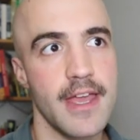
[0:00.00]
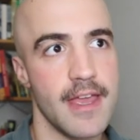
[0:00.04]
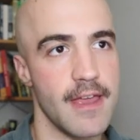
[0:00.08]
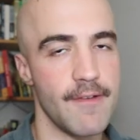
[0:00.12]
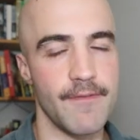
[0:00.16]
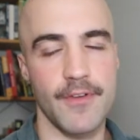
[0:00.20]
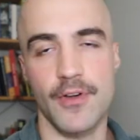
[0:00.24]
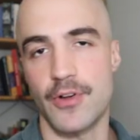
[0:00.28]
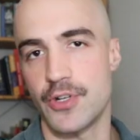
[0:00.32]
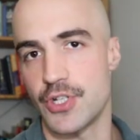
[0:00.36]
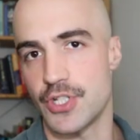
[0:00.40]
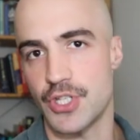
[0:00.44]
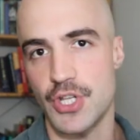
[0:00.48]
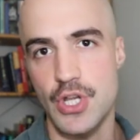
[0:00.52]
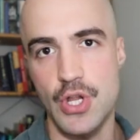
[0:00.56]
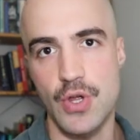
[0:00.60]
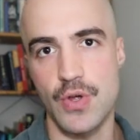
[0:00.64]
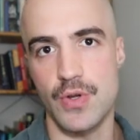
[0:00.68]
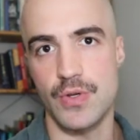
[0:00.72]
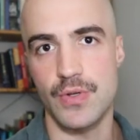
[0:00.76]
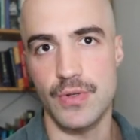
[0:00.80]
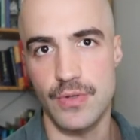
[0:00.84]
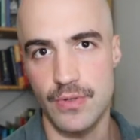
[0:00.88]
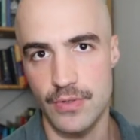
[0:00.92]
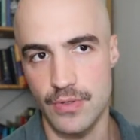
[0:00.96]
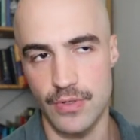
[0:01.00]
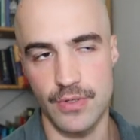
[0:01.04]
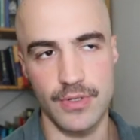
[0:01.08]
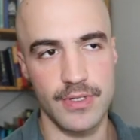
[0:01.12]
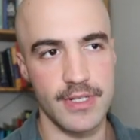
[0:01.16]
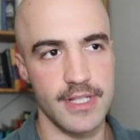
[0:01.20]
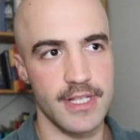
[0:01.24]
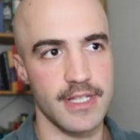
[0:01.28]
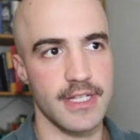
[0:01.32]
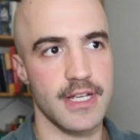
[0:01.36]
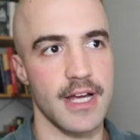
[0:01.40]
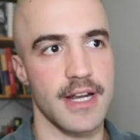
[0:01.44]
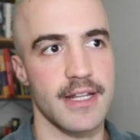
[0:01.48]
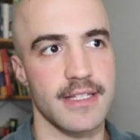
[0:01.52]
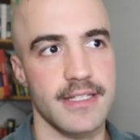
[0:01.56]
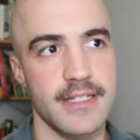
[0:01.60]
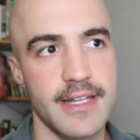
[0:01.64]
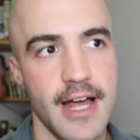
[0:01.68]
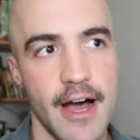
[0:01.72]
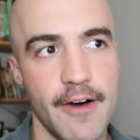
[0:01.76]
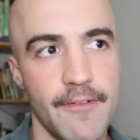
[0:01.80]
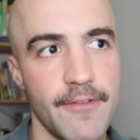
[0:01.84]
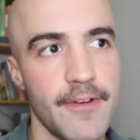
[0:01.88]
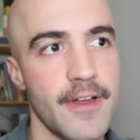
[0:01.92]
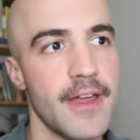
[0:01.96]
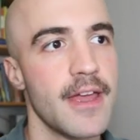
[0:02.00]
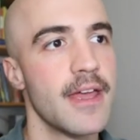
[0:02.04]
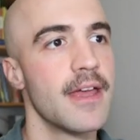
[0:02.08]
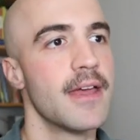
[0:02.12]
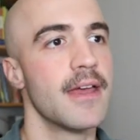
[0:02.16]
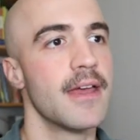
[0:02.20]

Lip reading: if you're just new to this kind of stuff.